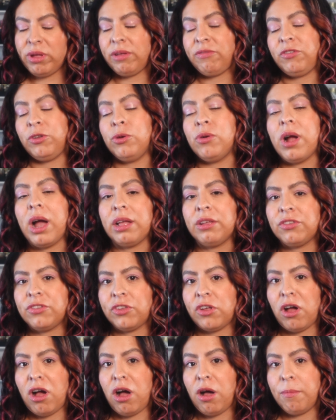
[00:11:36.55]
If you guys
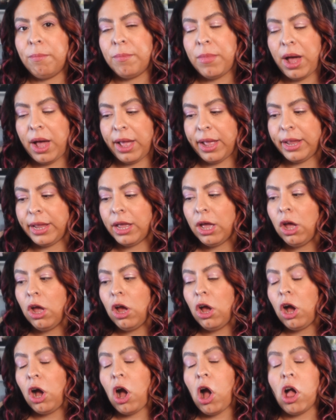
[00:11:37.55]
saw my
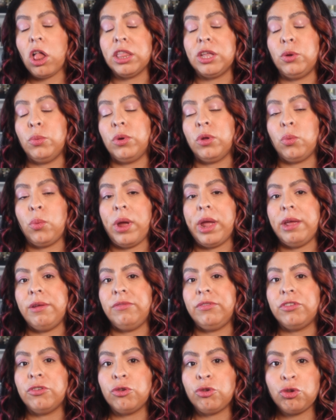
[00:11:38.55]
Hollywood
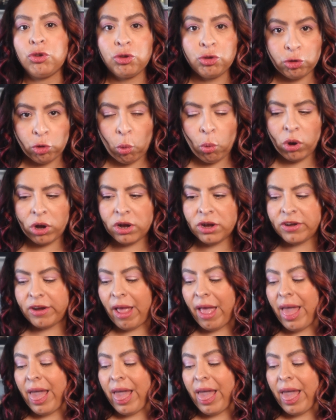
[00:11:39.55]
Waves short,